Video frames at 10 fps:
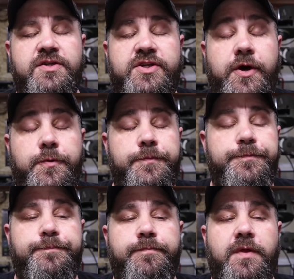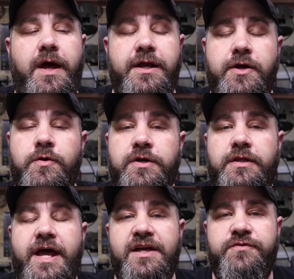So I know in the
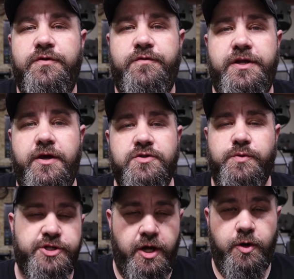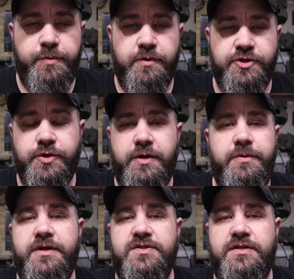last few videos, which I hope you enjoyed
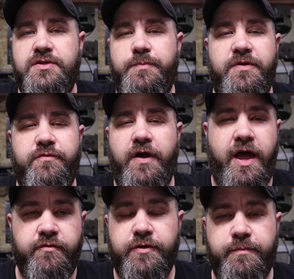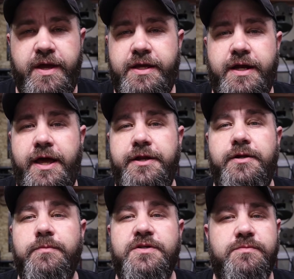because they took me forever to make and edit
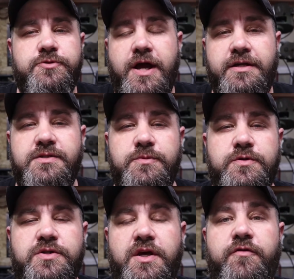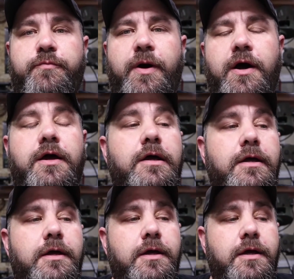them because I'm trying some new stuff, but
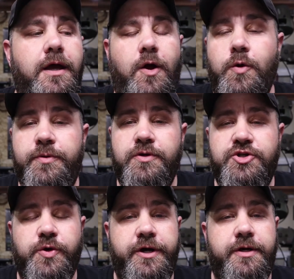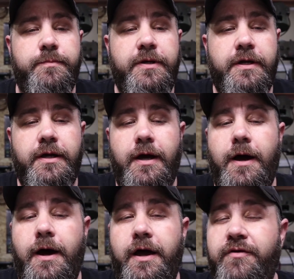I hope you enjoyed them.
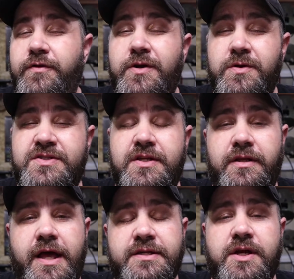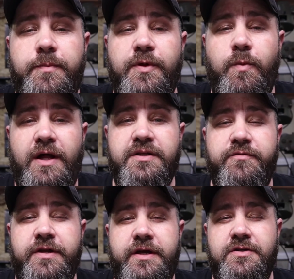If you noticed in the last couple of welding
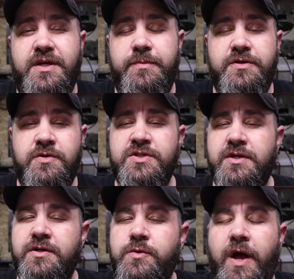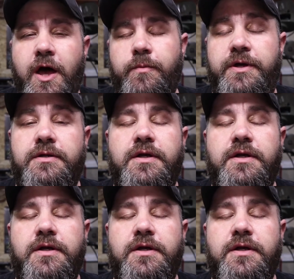videos, I've been using a new helmet.